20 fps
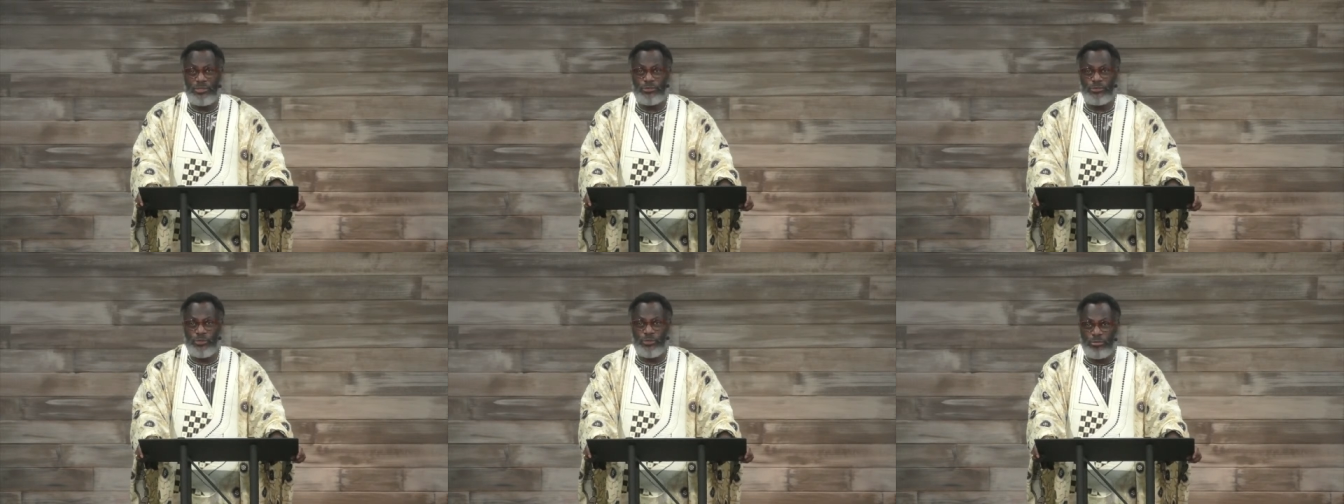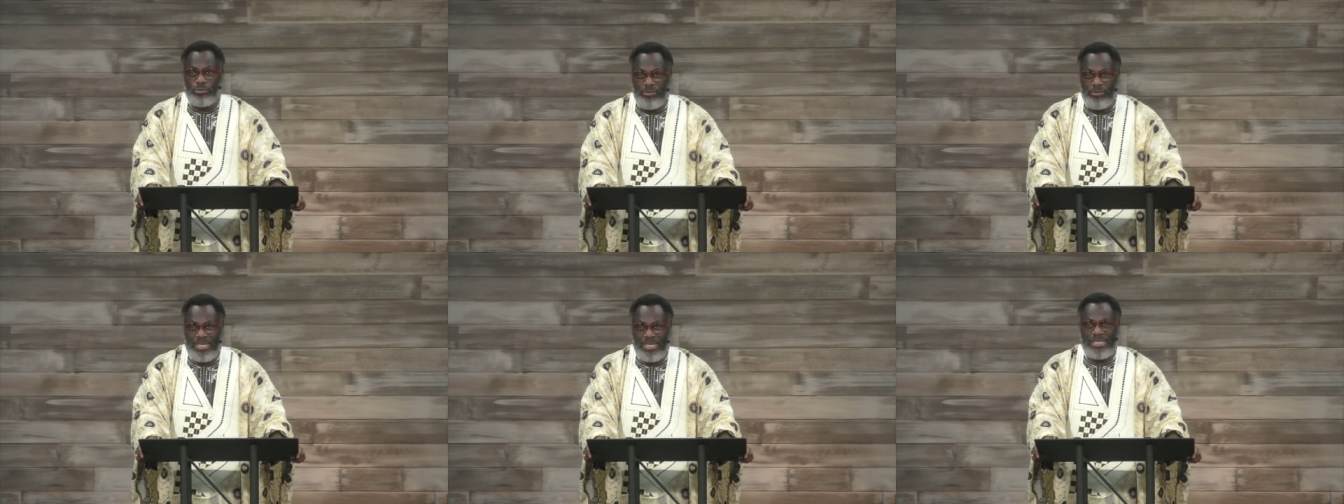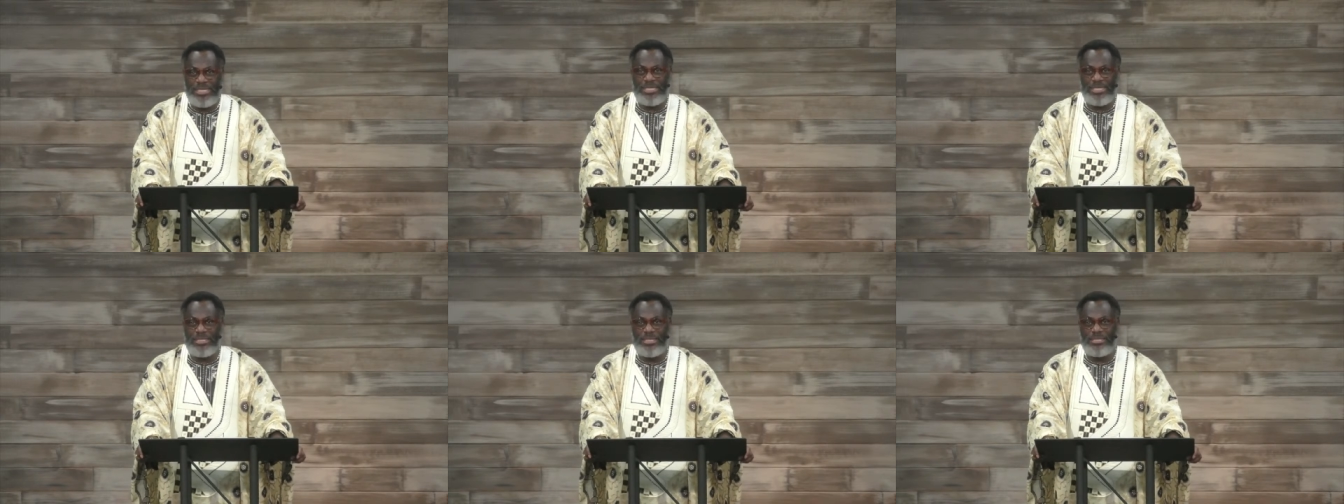to make
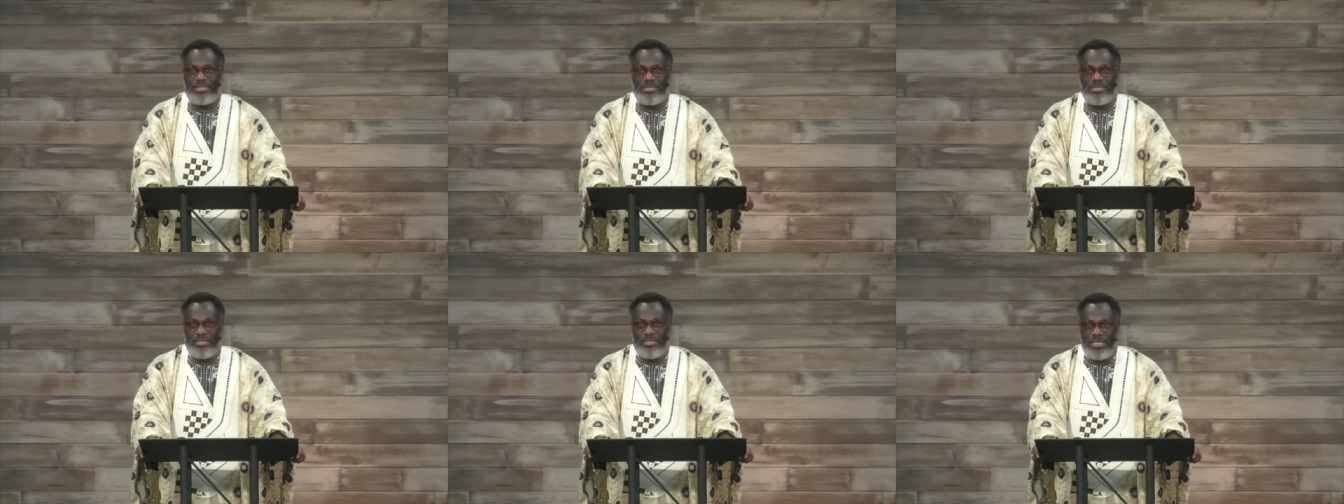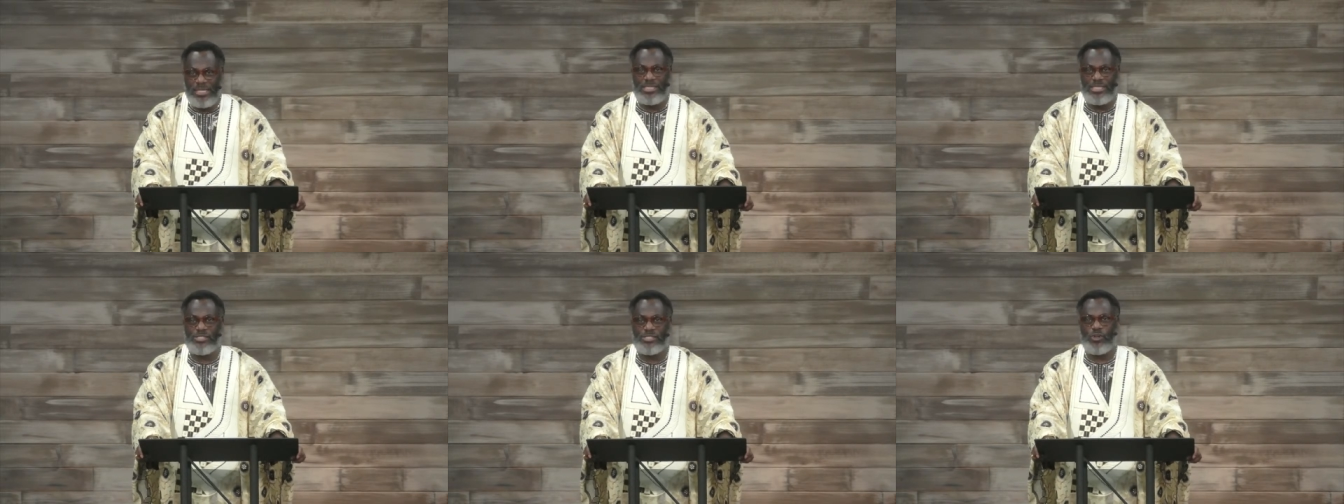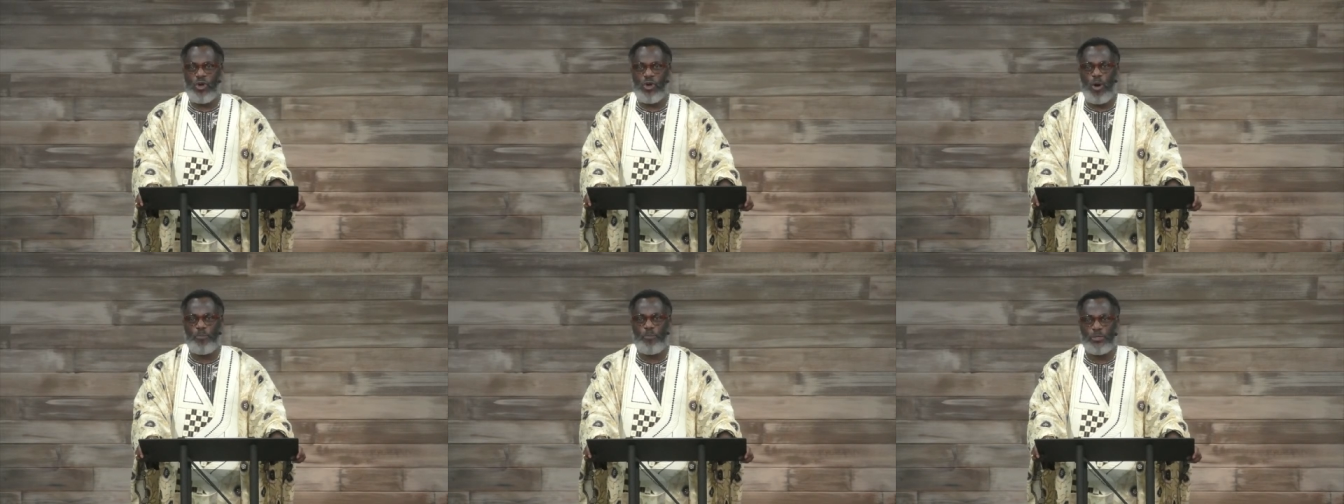this
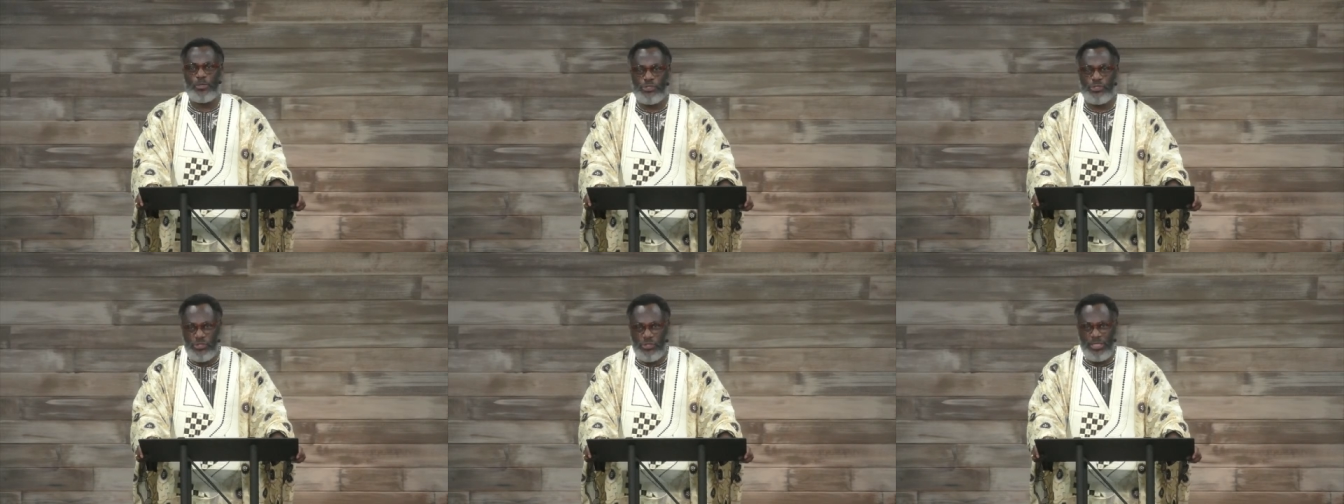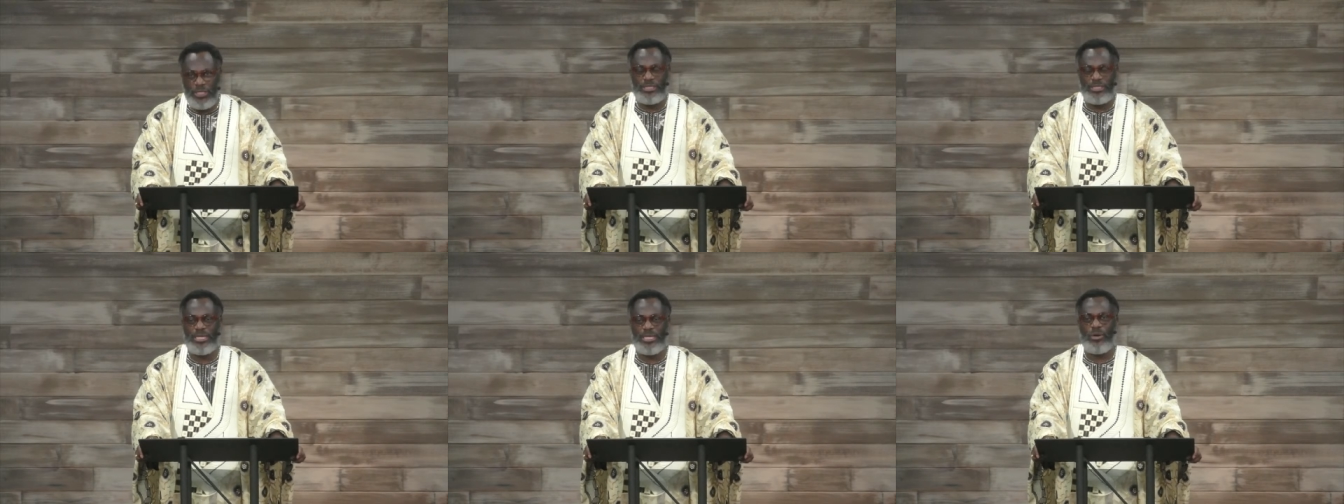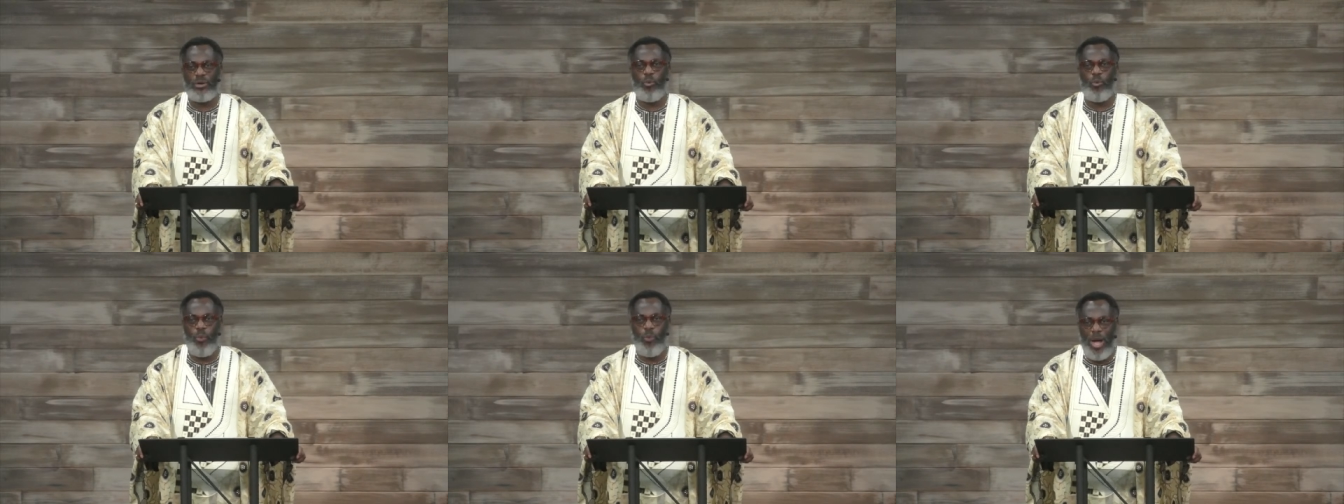
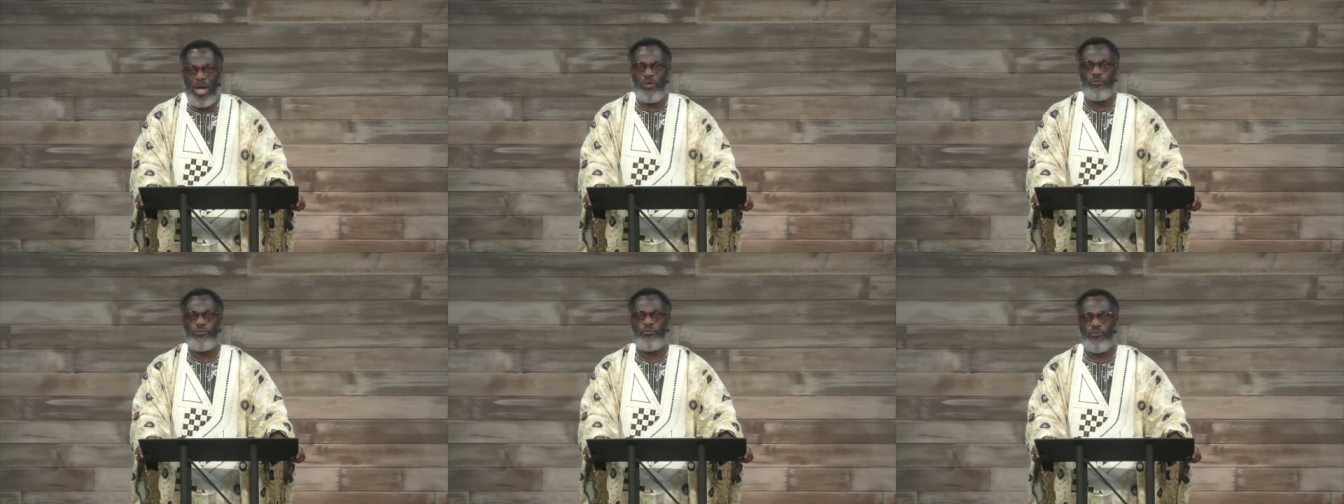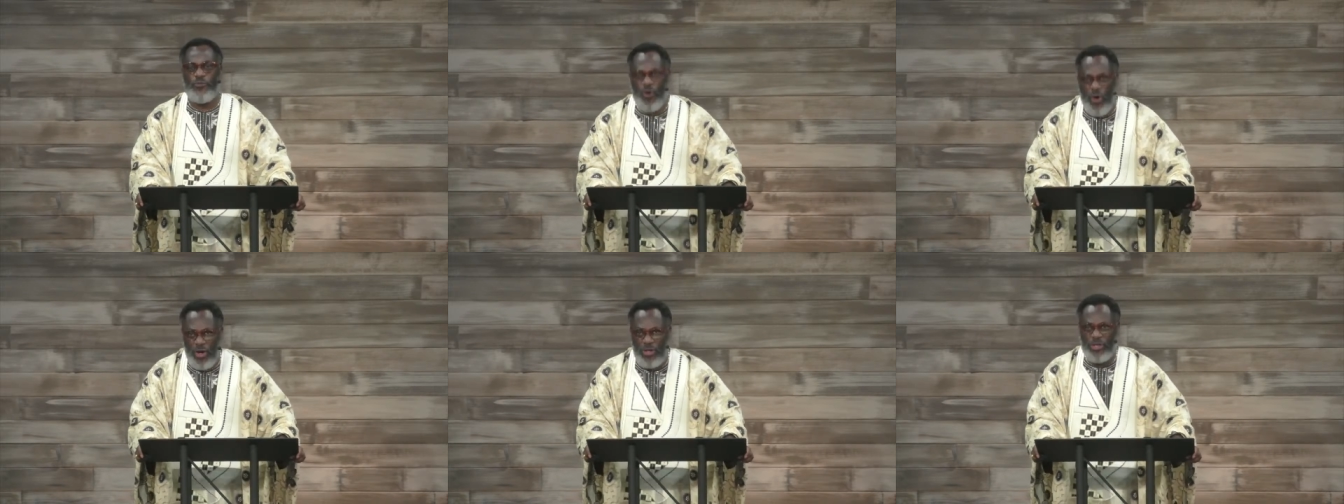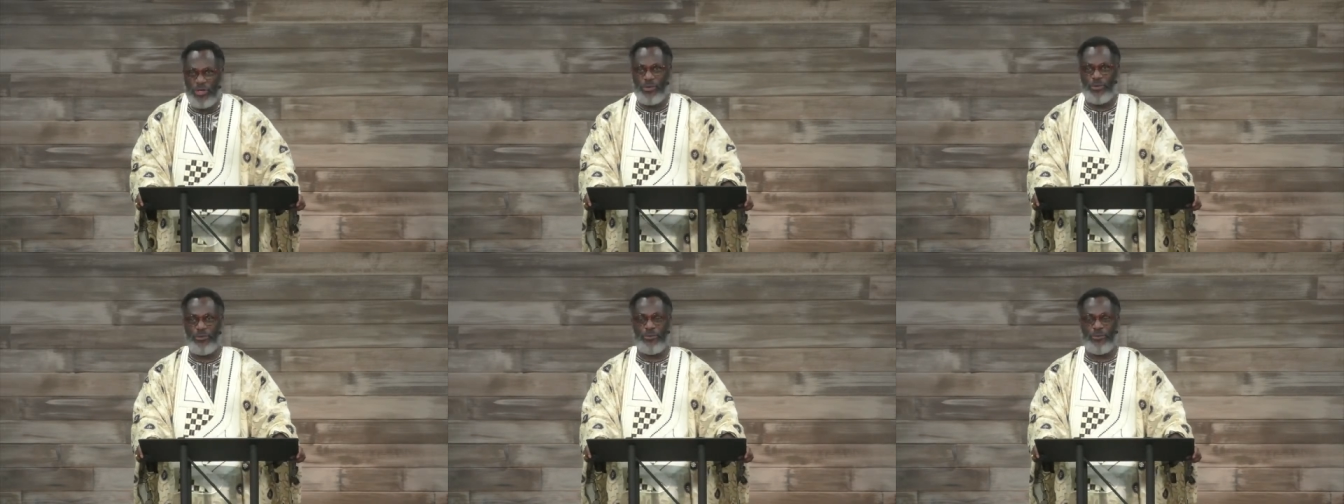opportunity work for
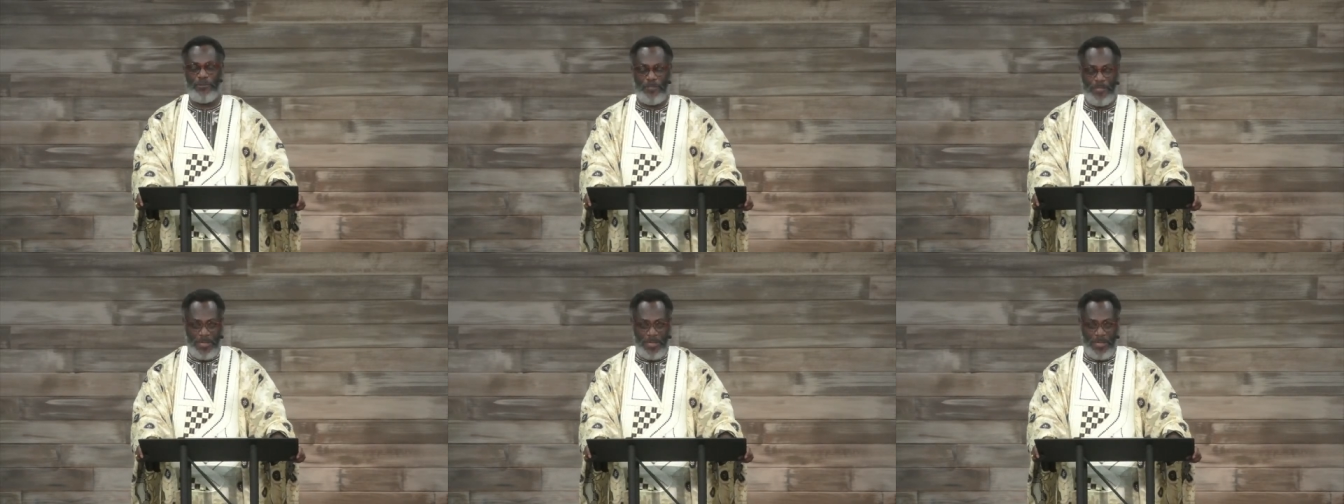you